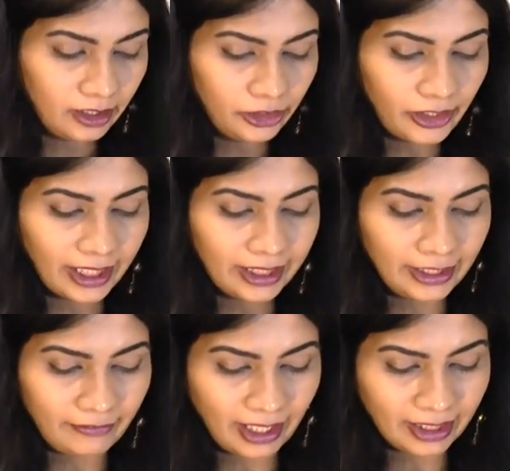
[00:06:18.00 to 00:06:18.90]
You can
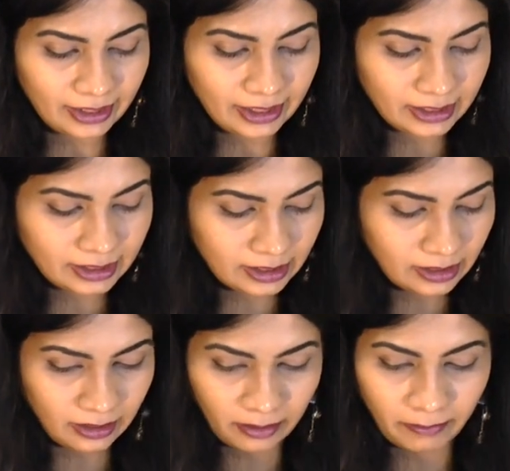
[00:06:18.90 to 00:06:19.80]
divide this
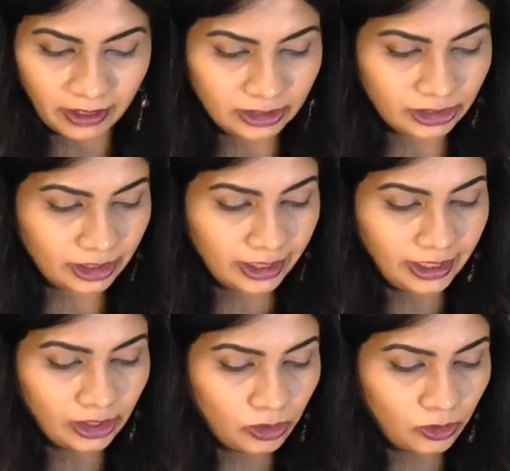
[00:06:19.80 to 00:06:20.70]
bunch
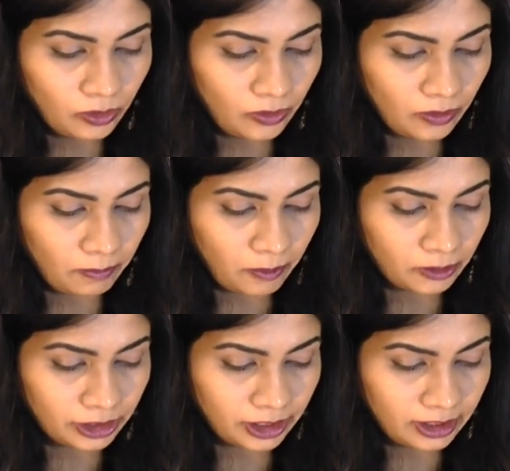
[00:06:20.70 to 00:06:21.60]
in two
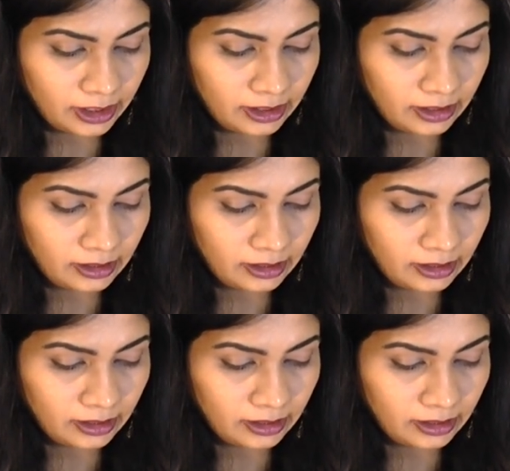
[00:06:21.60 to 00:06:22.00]
portions.